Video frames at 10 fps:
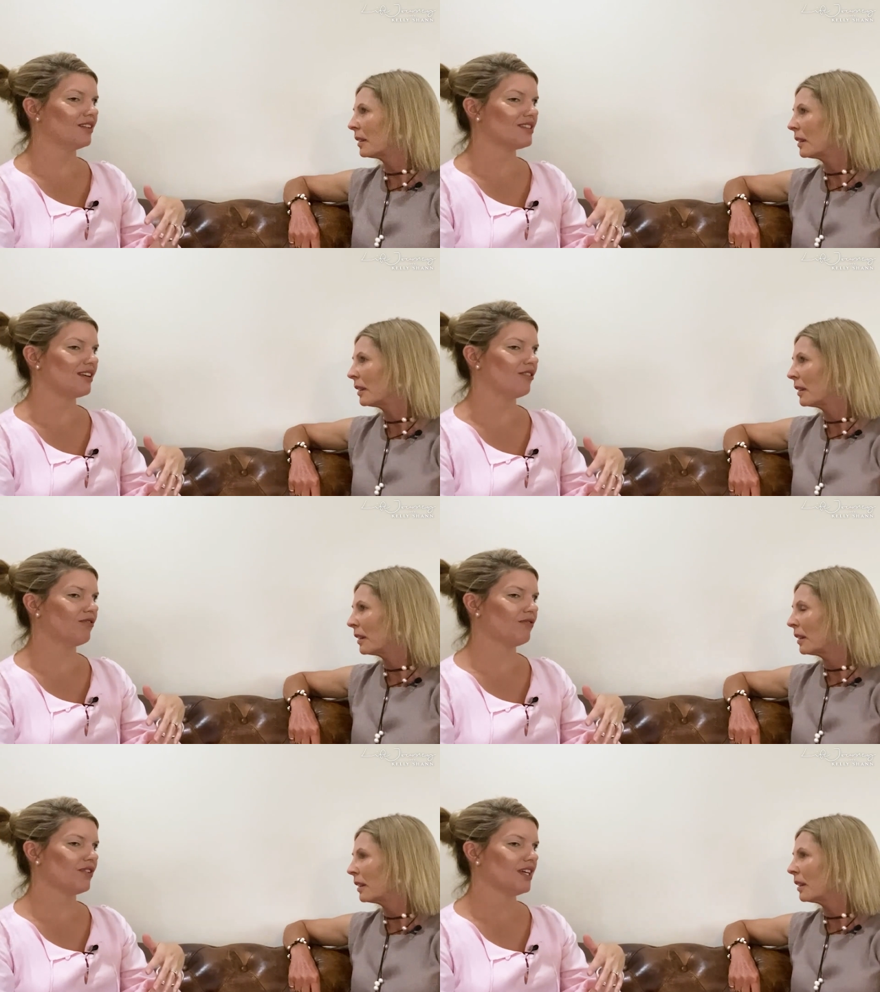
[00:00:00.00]

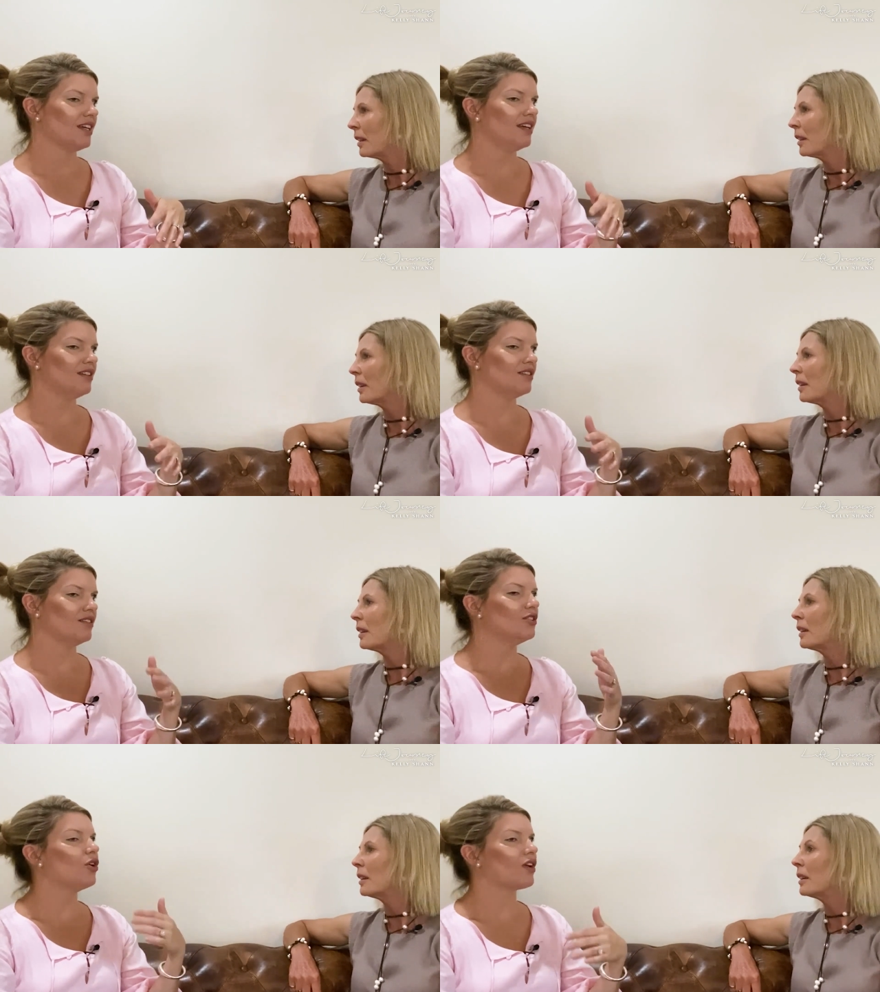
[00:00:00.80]
Speaker 1: yourself in
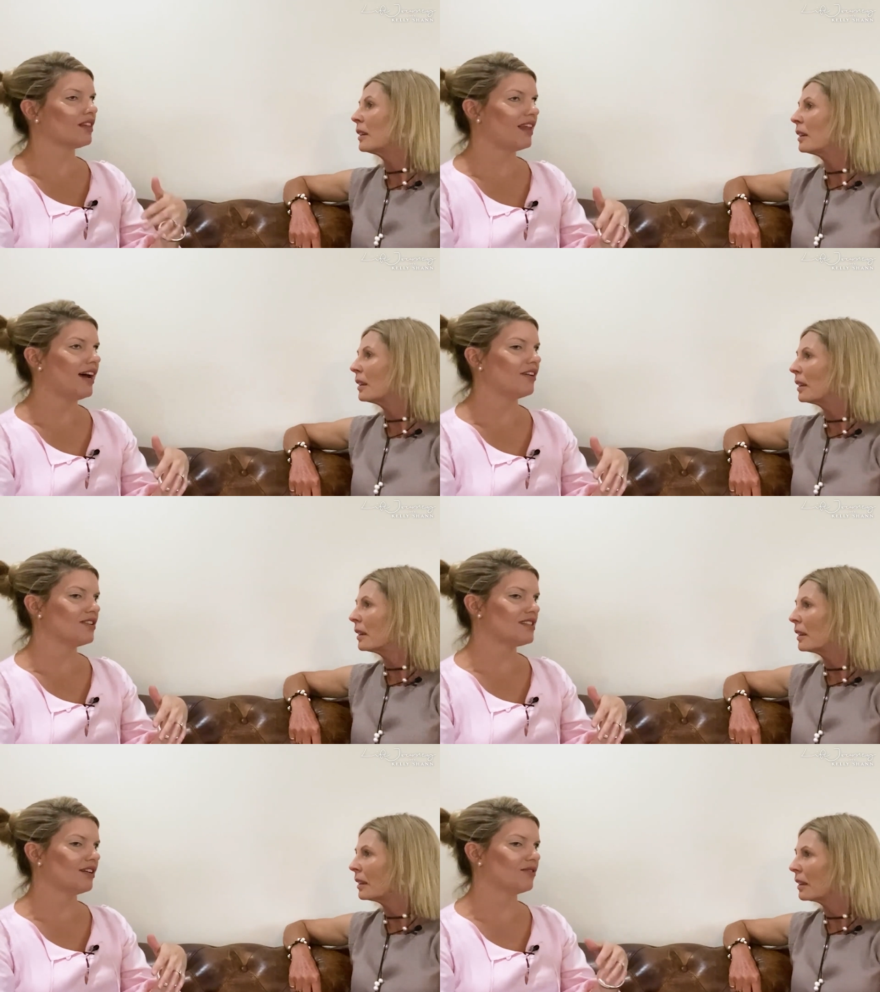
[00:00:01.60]
not allow
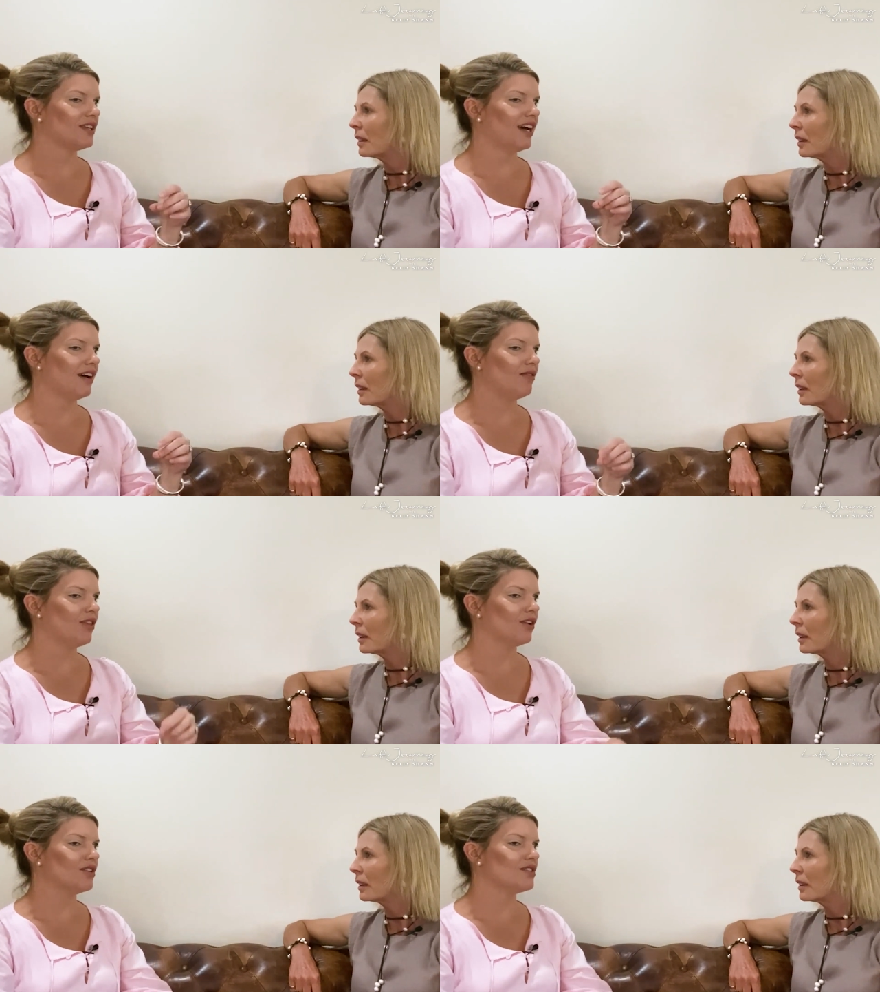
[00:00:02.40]
yourself to have
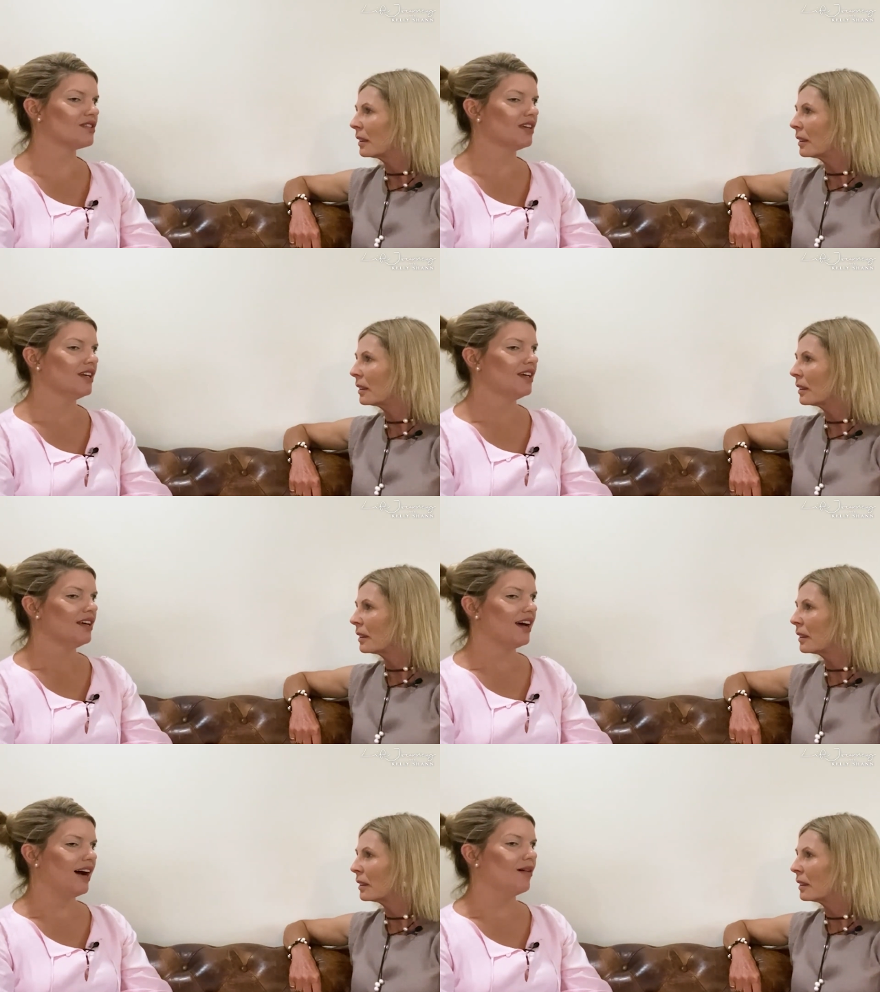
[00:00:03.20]
those
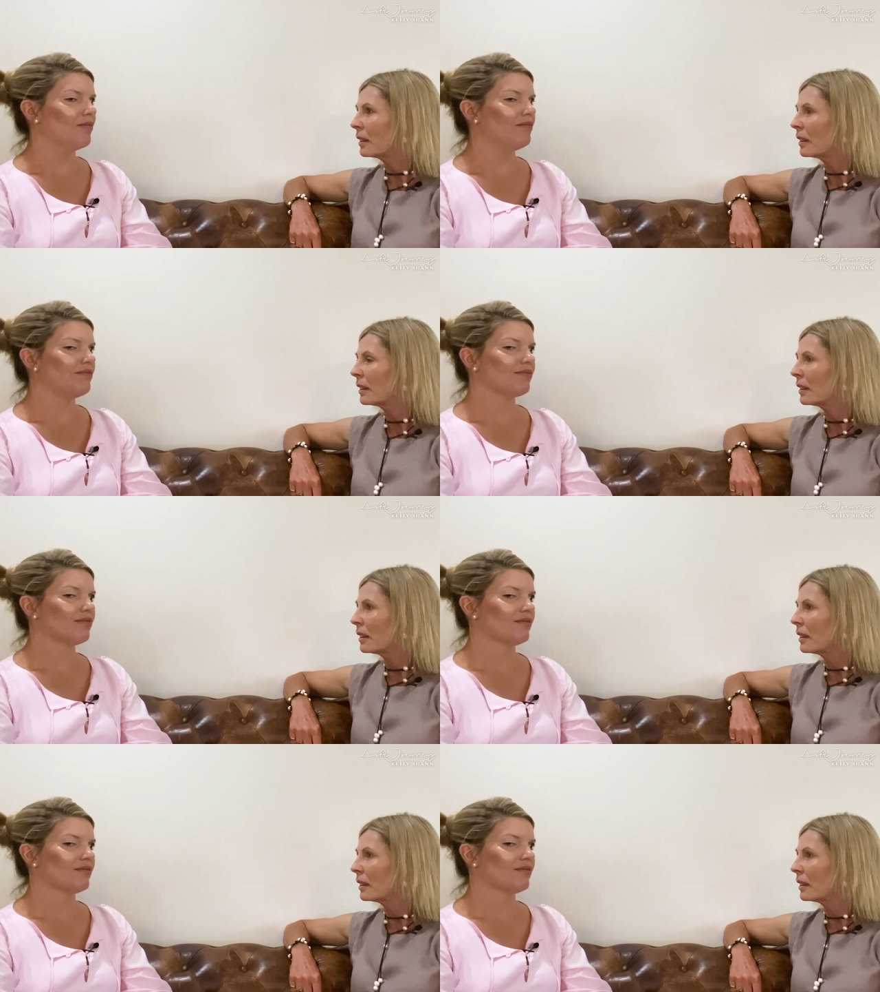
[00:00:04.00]
um,